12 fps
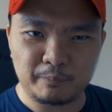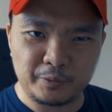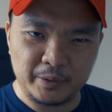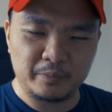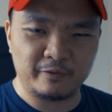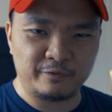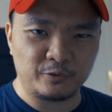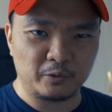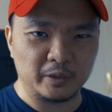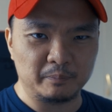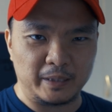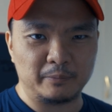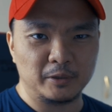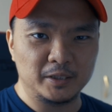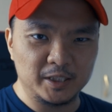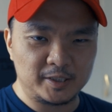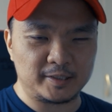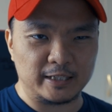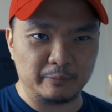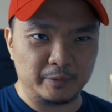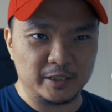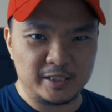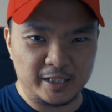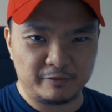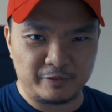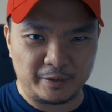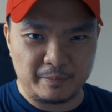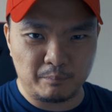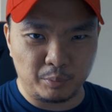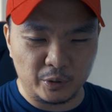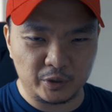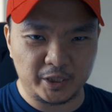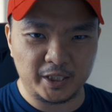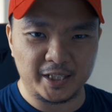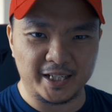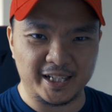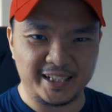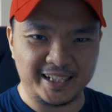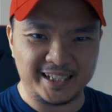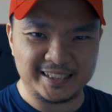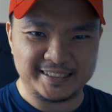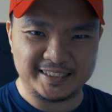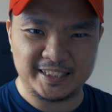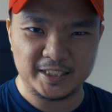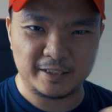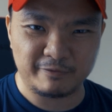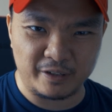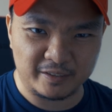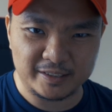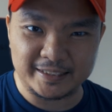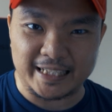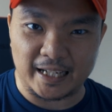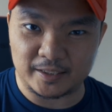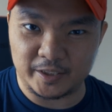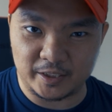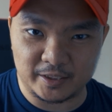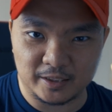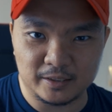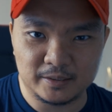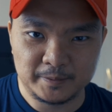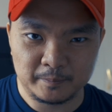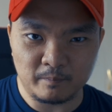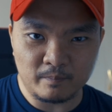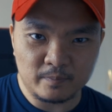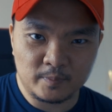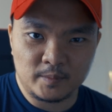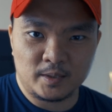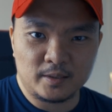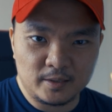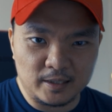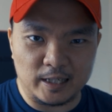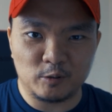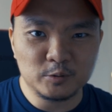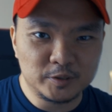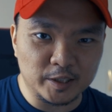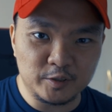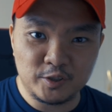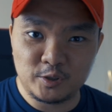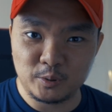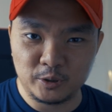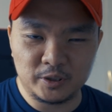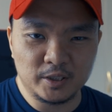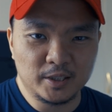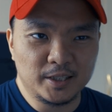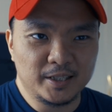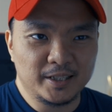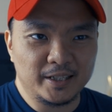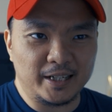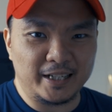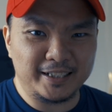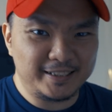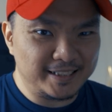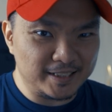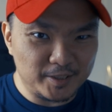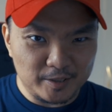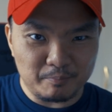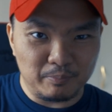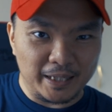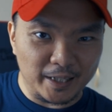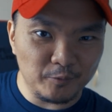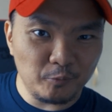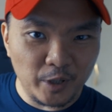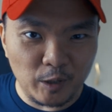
the premium format Batman, this type is like very bulky and has this very tactical, how they suit, and it doesn't blend